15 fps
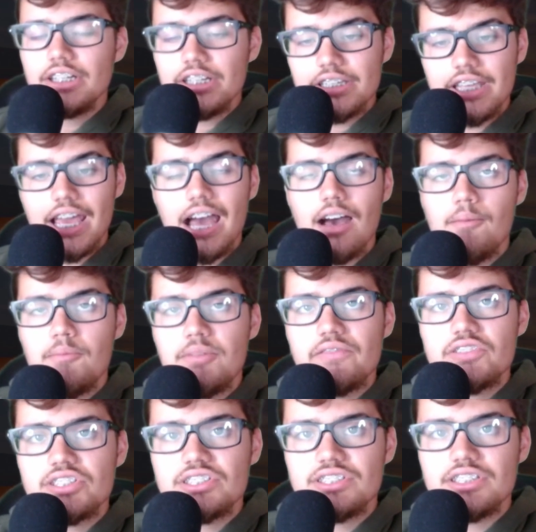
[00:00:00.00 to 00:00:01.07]
yeah, I'm going to give
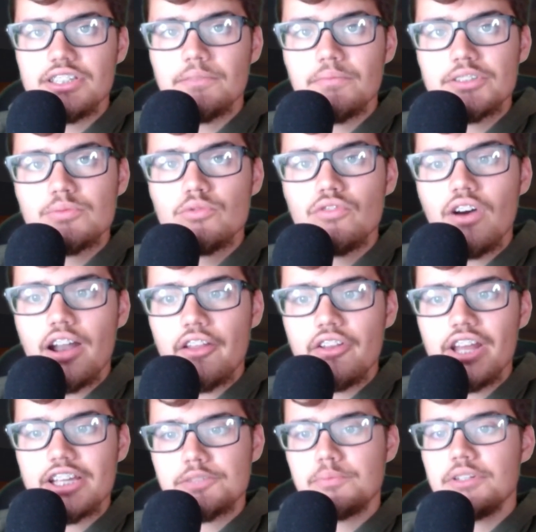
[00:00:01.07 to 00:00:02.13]
this a C. Let's move on to the
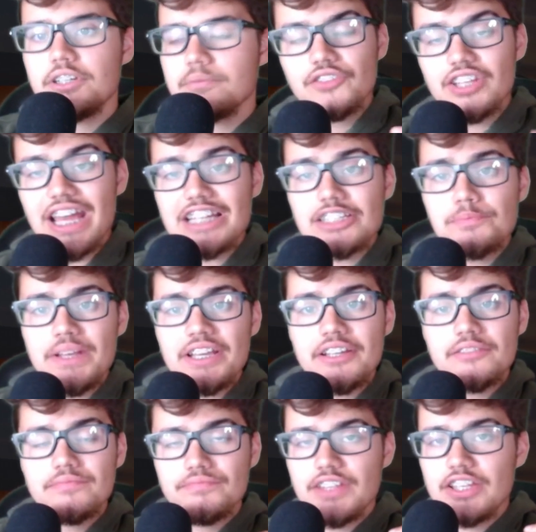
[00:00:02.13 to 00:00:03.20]
next pick. The next pick
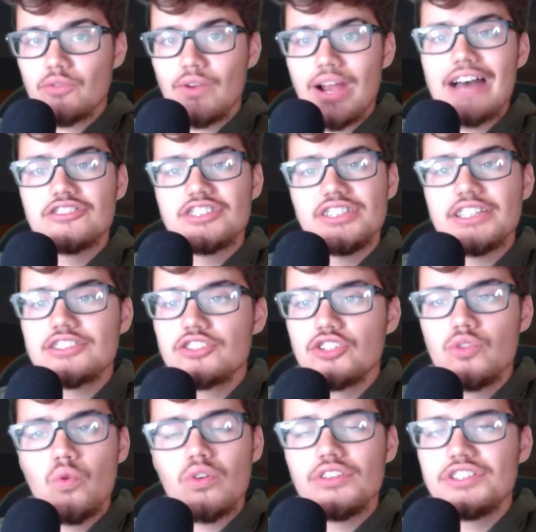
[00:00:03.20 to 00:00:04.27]
in round six, the New
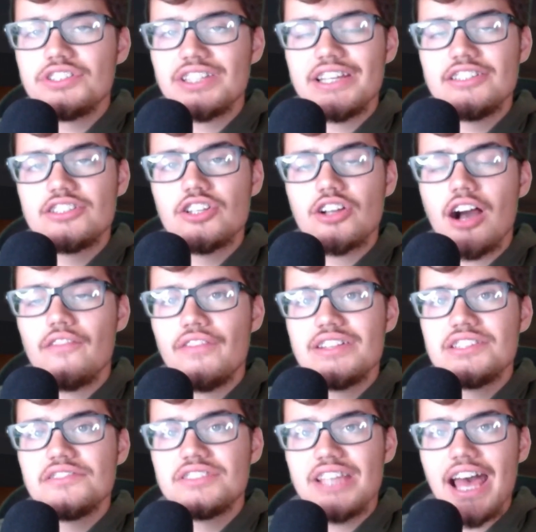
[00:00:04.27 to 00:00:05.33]
Orleans Saints took
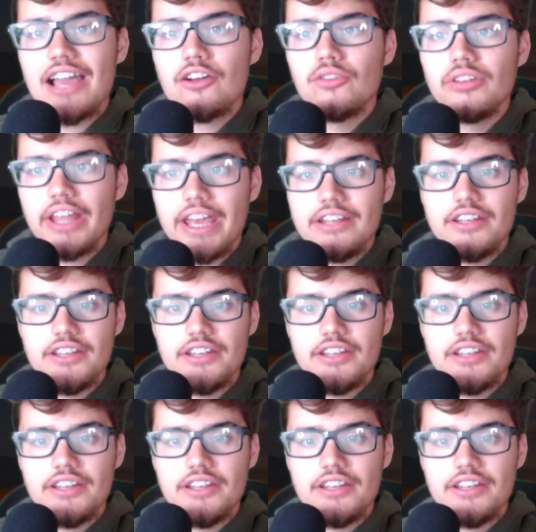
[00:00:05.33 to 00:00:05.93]
offensive tackle Landon